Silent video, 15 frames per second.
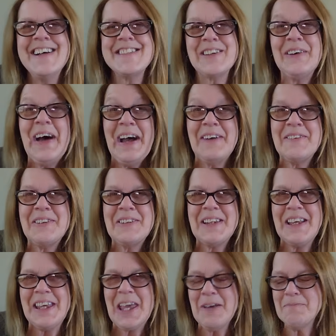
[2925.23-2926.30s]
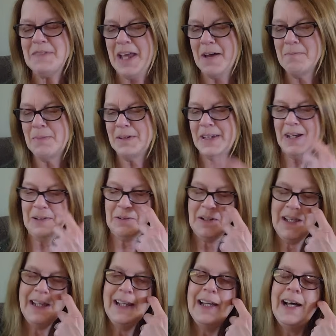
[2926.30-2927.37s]
So I will link him down below.
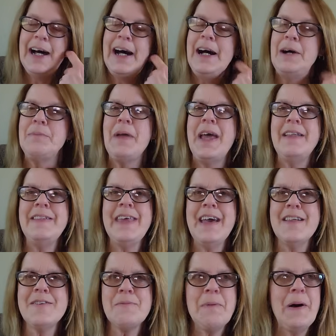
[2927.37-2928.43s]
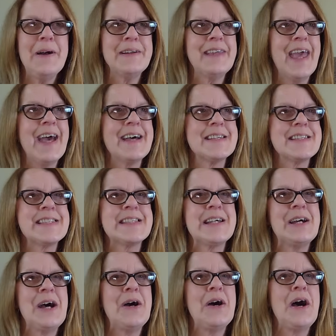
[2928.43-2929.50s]
And the other podcast,
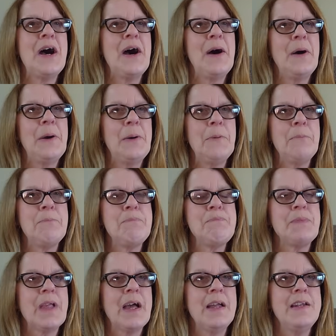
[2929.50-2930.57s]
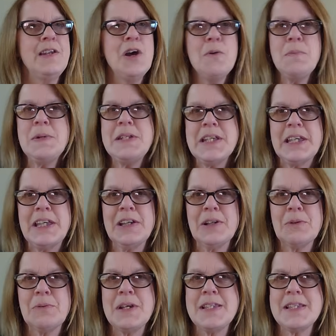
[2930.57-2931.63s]
no
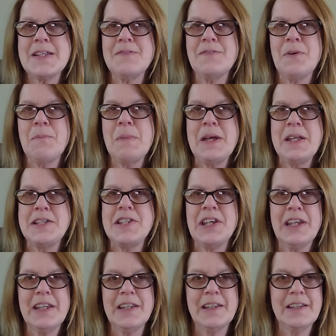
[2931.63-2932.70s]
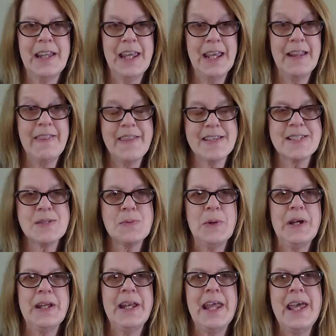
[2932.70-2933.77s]
particular reason for mentioning this
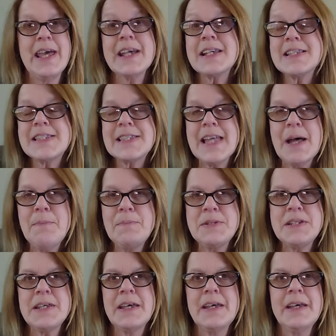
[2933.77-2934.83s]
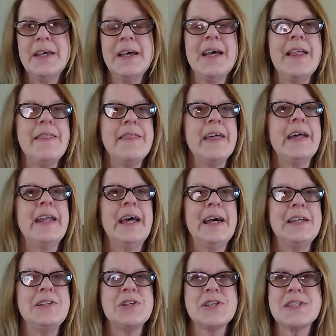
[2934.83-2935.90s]
one, except that
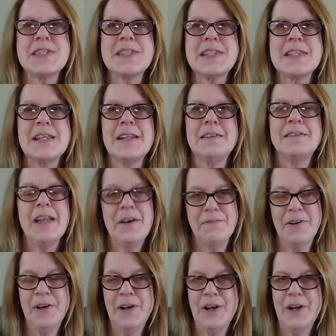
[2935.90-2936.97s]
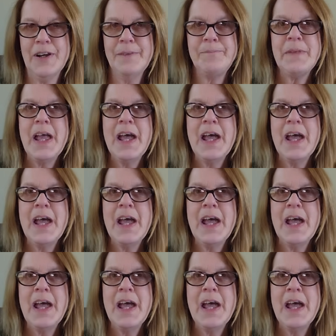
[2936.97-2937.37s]
I just love her.